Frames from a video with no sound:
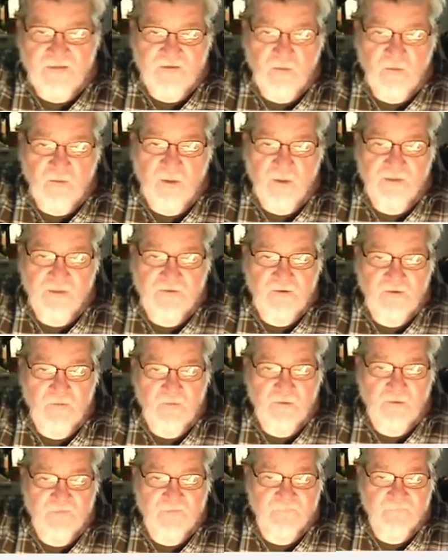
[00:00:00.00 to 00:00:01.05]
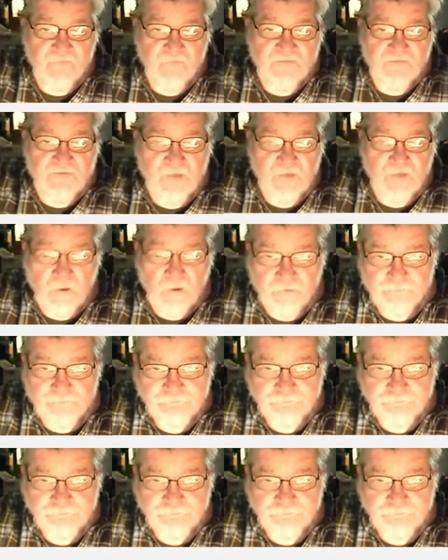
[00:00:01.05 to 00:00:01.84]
you want to do when you first start,